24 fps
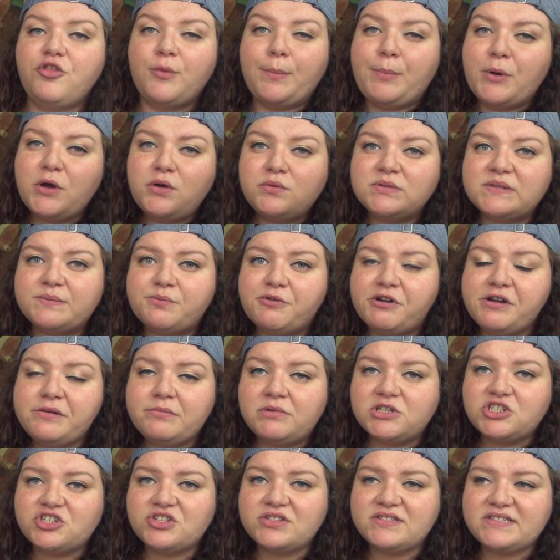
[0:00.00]
The book was pretty
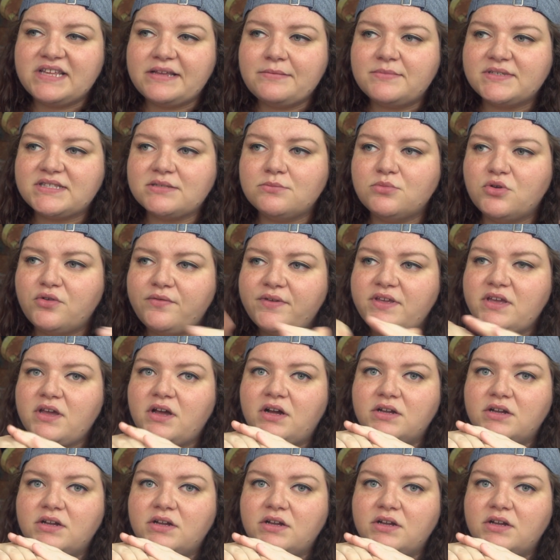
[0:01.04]
much the same as the movie